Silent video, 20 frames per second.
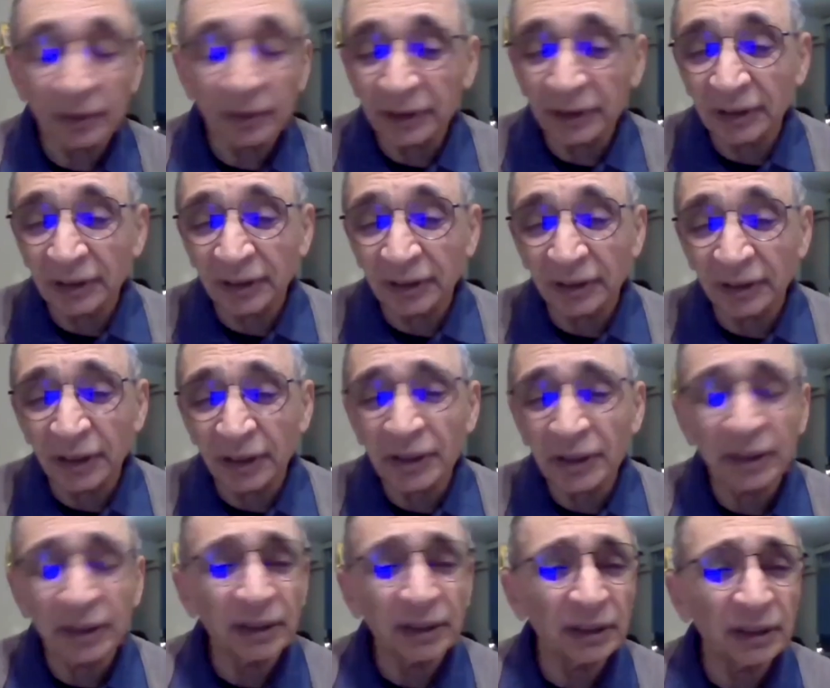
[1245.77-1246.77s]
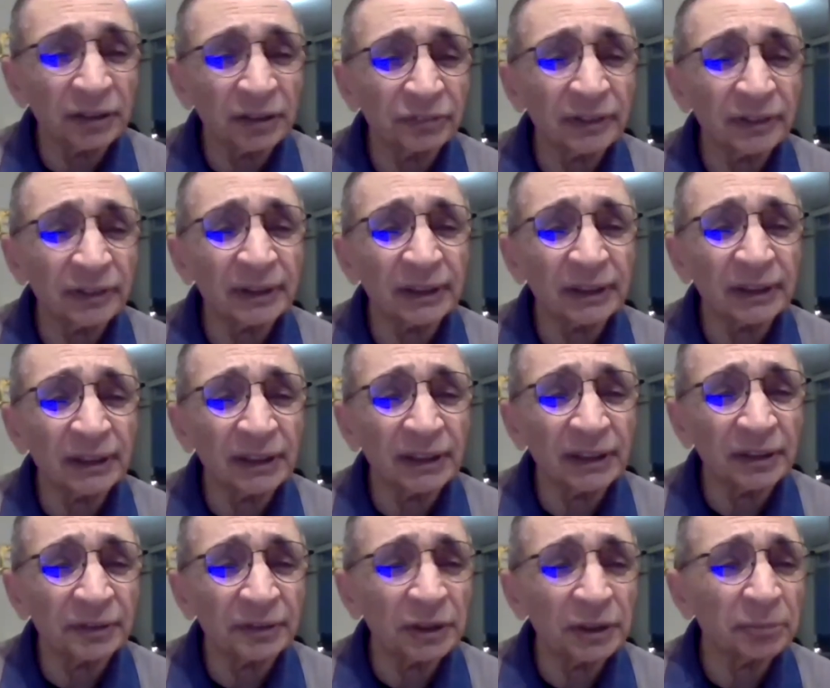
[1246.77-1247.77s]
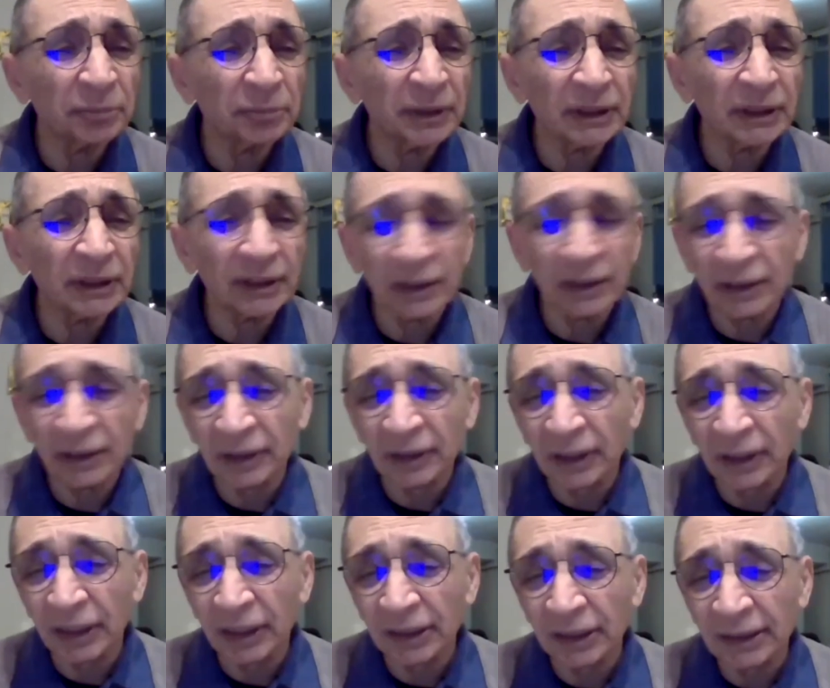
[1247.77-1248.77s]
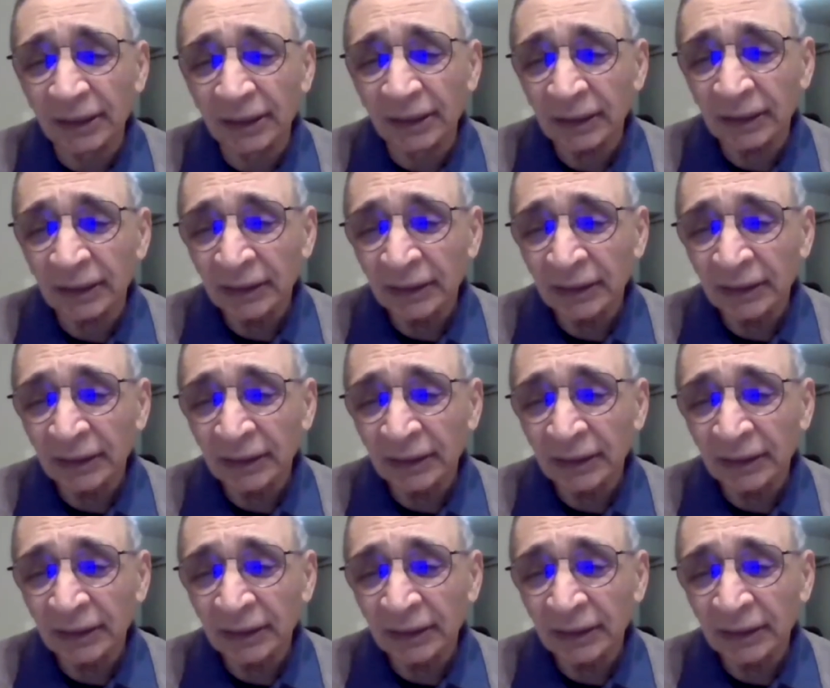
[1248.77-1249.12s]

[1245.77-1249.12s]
It's dirty, it's filthy, the treatment is third class.